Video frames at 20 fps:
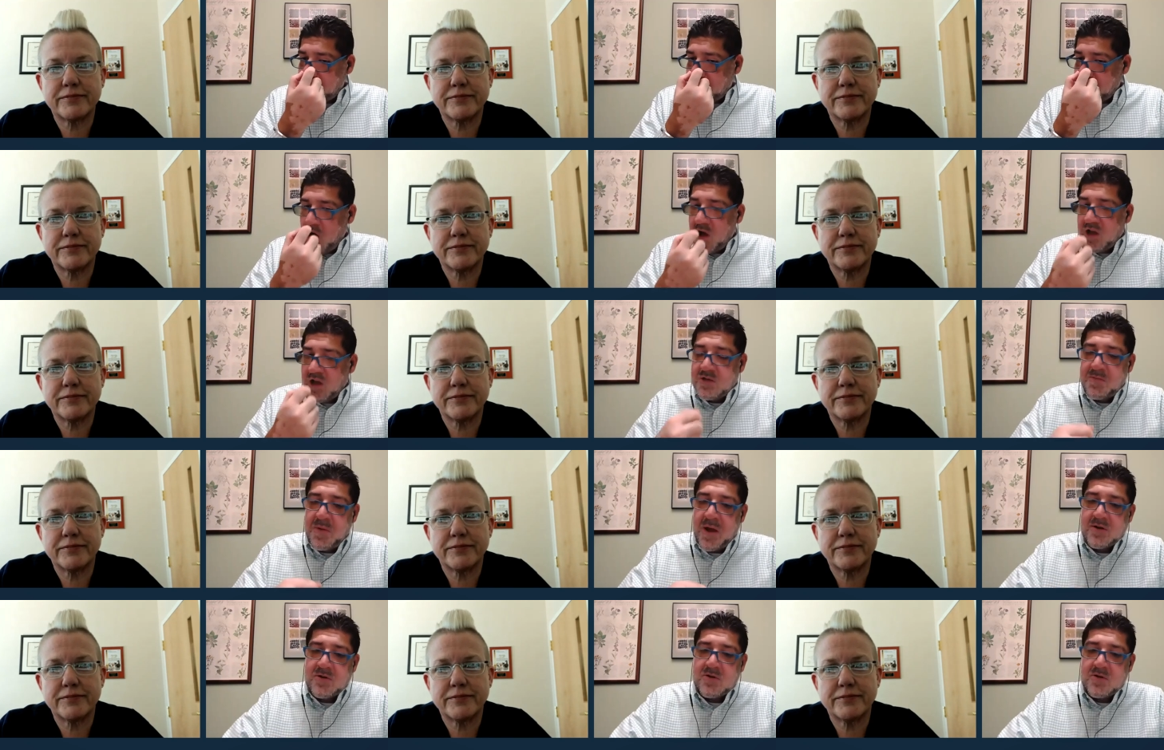Speaker 1: broad
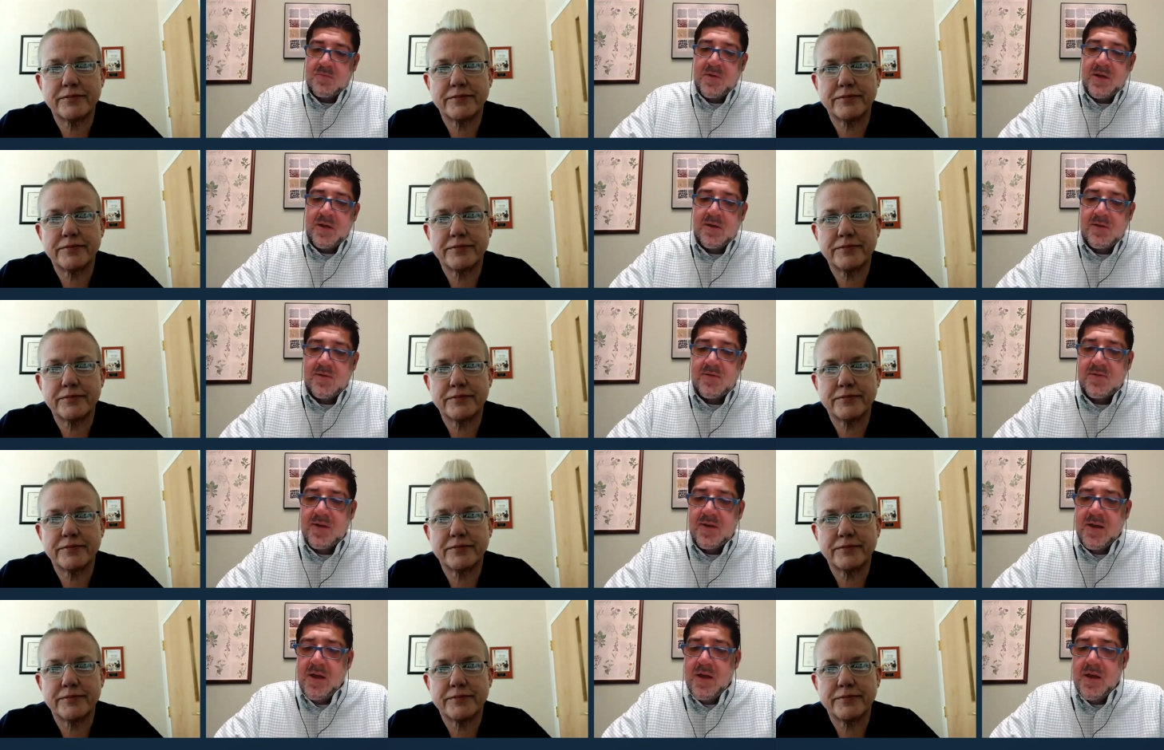spectrum is,
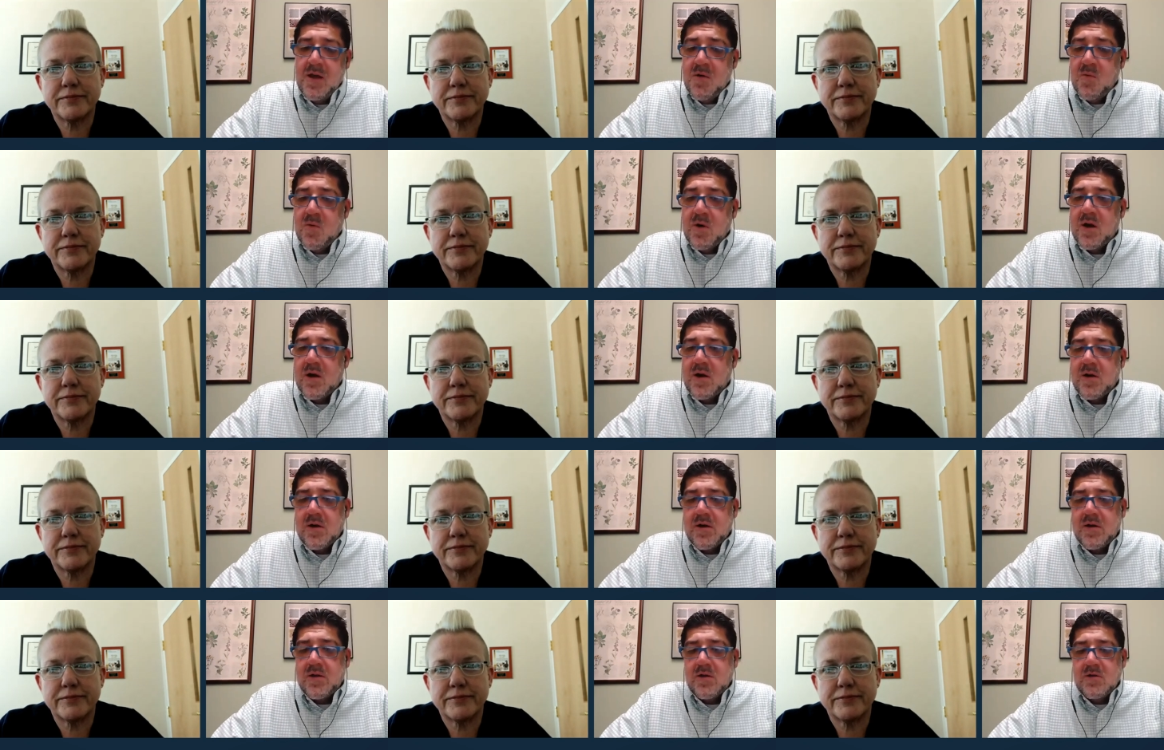
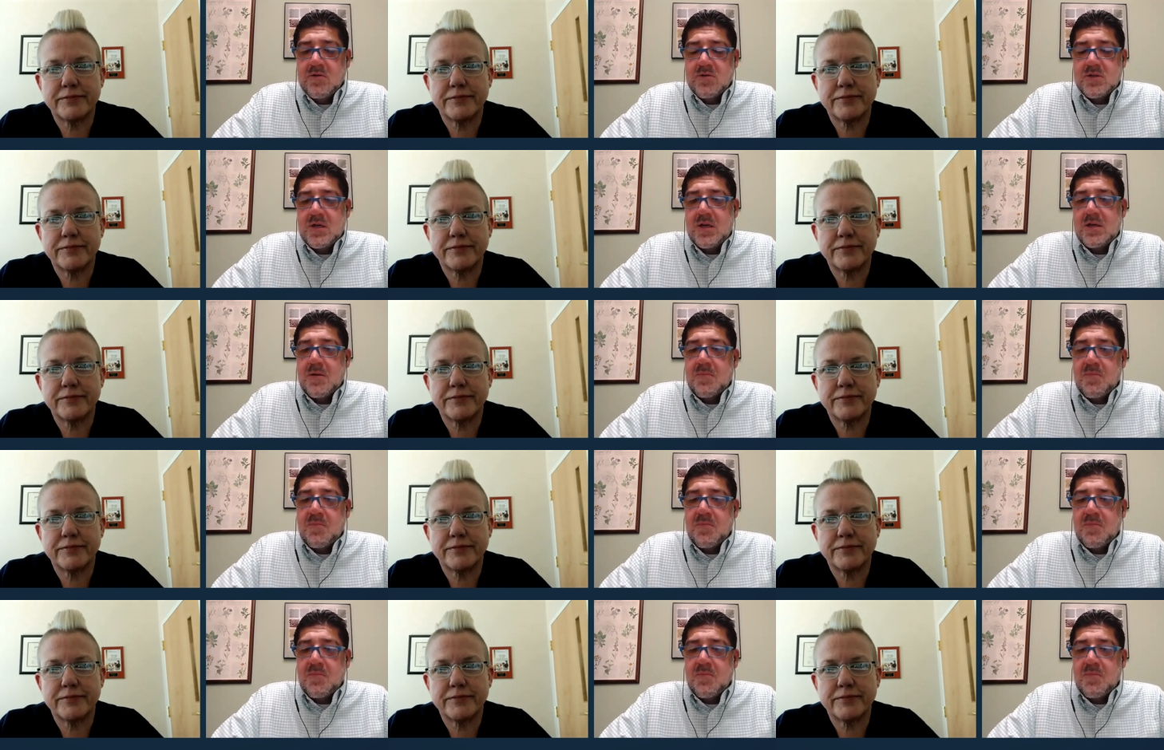where you'll see the